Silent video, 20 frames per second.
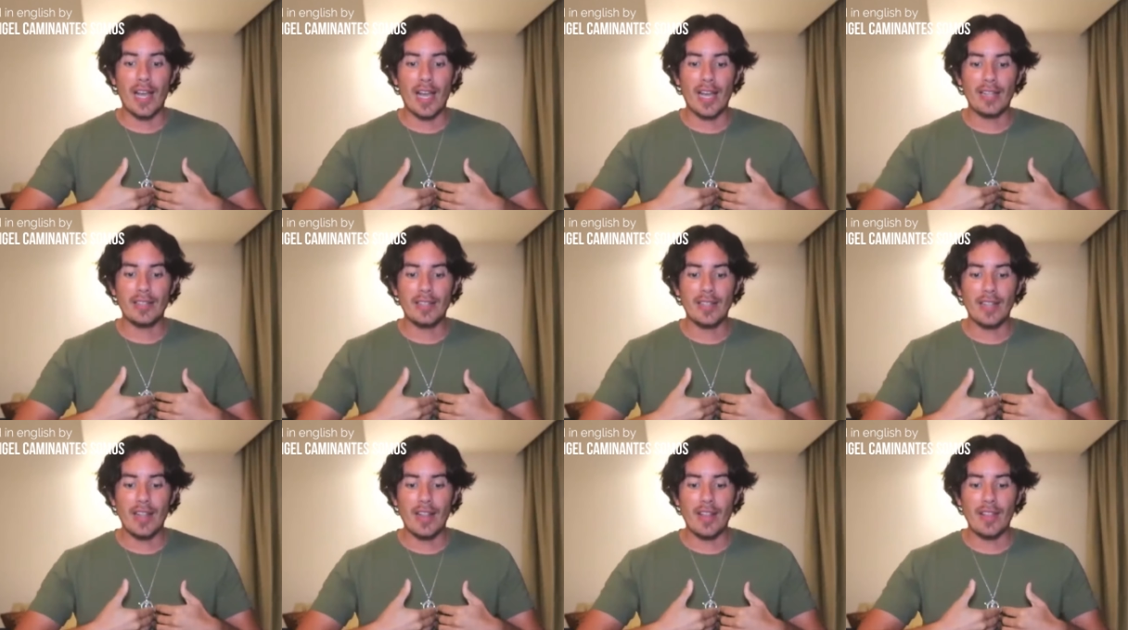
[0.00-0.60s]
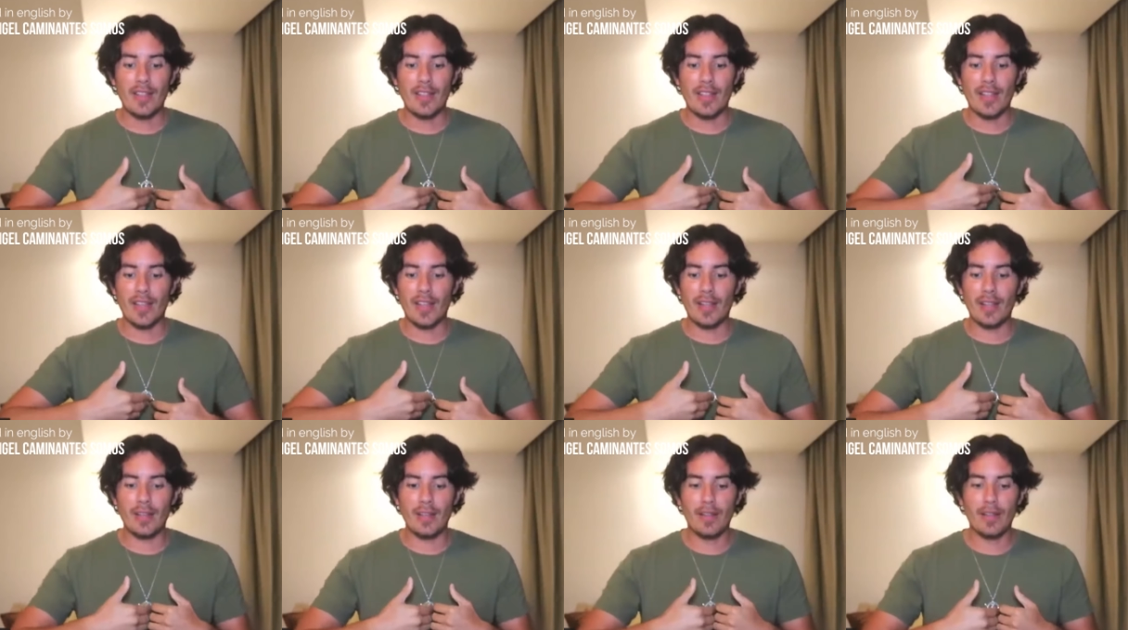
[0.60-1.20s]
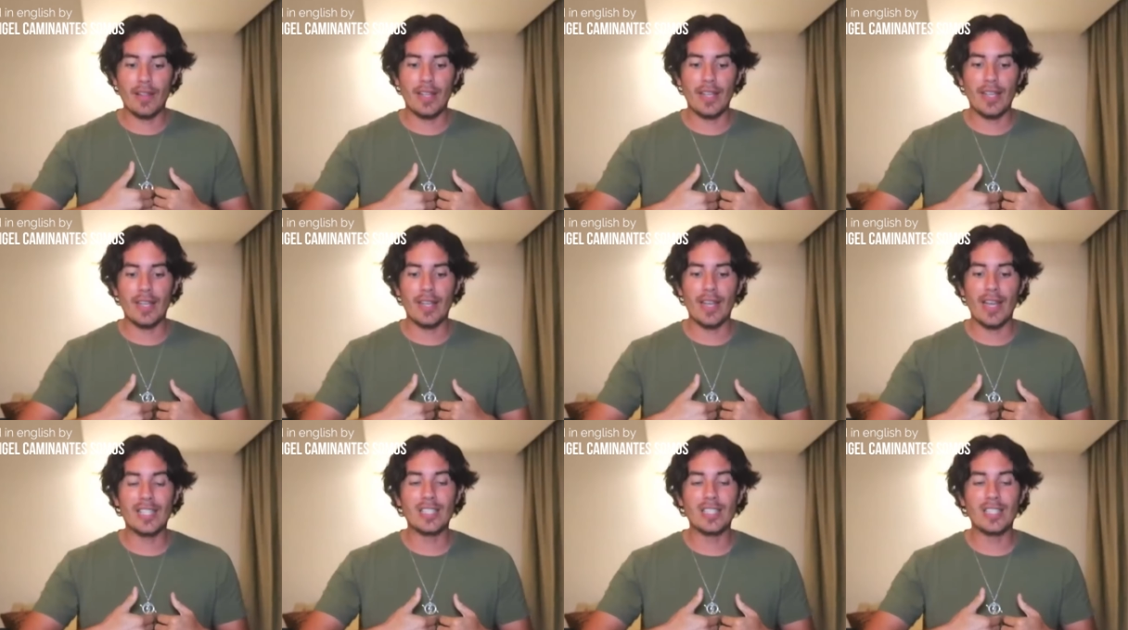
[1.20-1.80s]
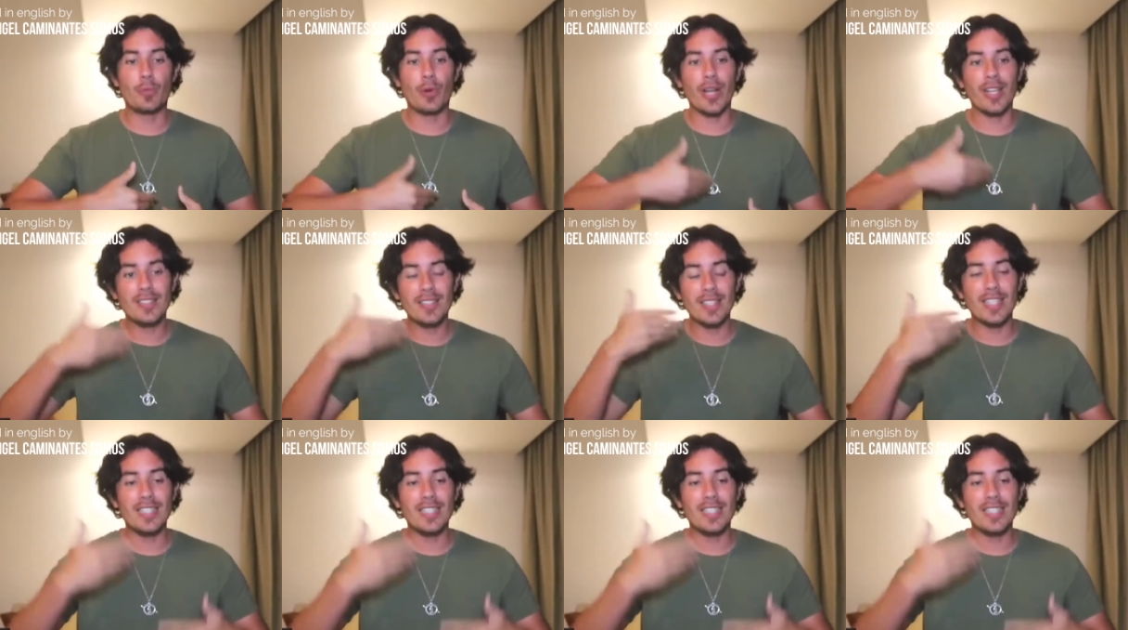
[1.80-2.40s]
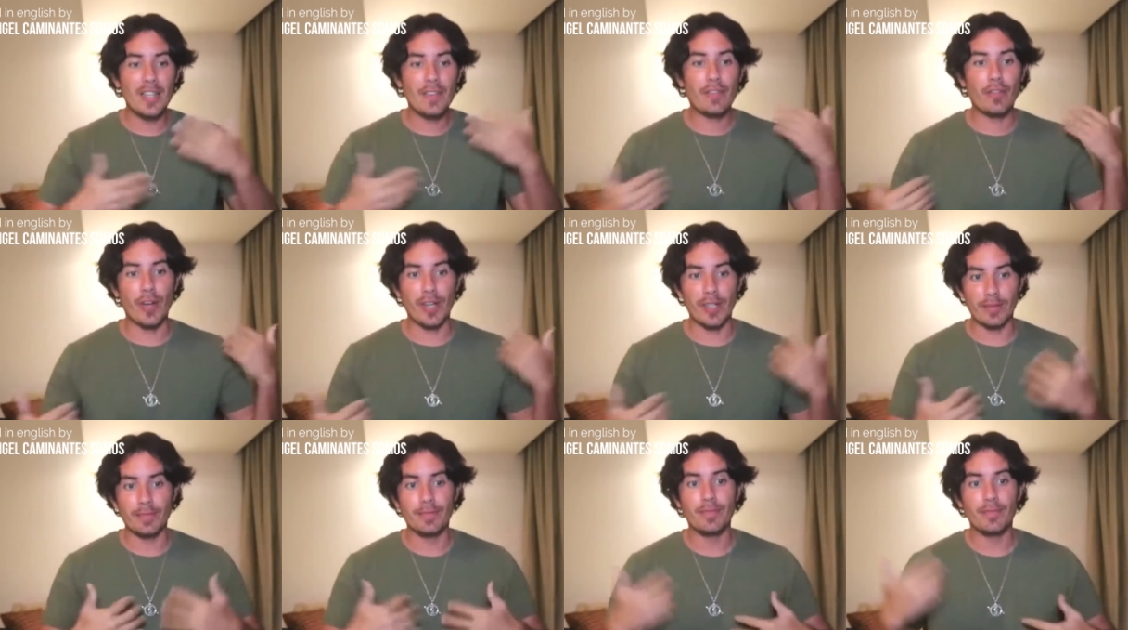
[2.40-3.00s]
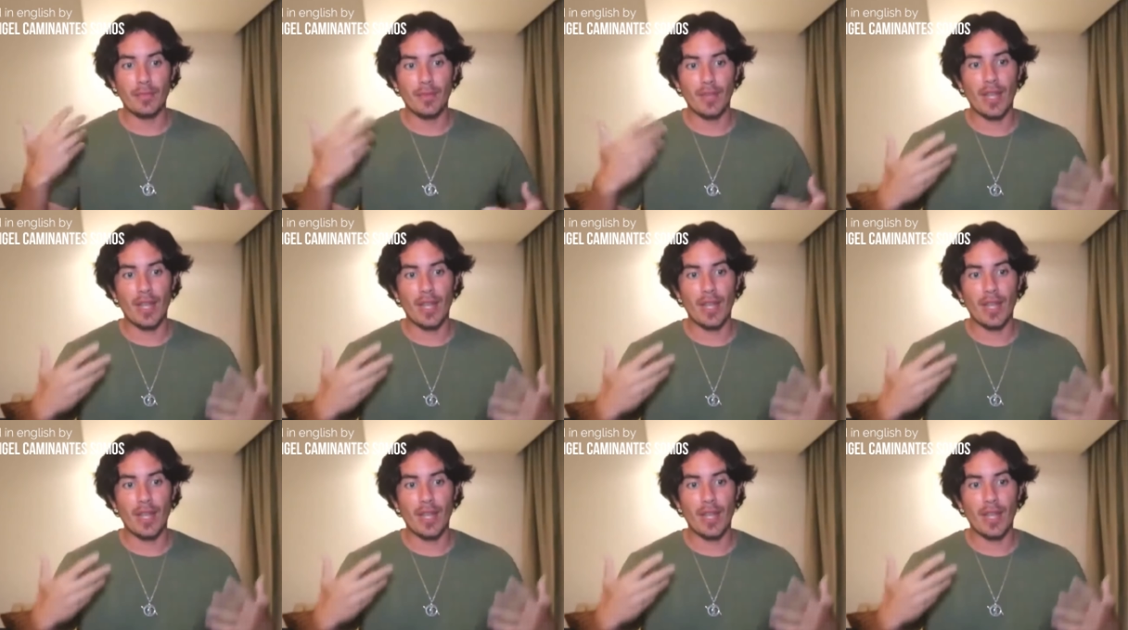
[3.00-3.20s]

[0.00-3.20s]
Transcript: and expressed in different